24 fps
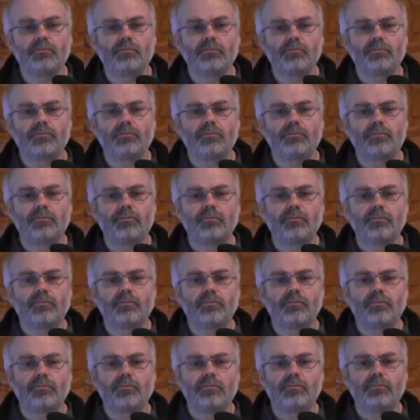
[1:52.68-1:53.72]

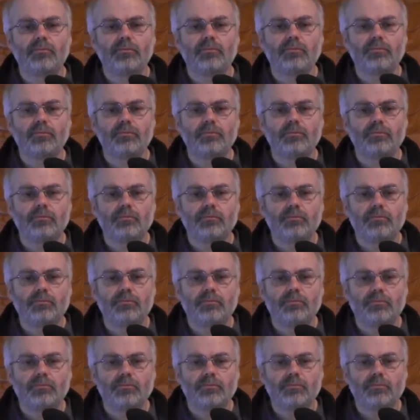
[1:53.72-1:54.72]
Nobody speaks.